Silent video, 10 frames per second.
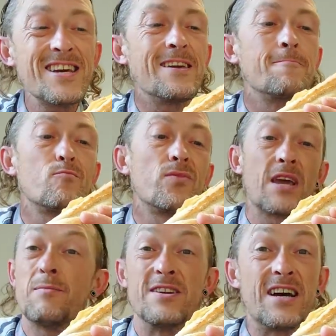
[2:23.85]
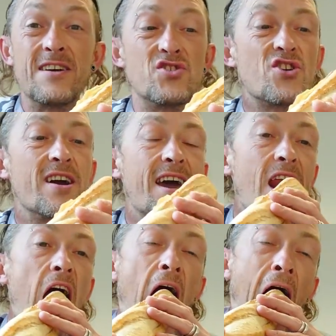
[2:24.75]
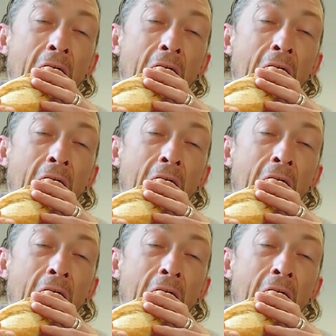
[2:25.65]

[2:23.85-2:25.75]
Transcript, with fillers: see. I'm gonna dive straight in.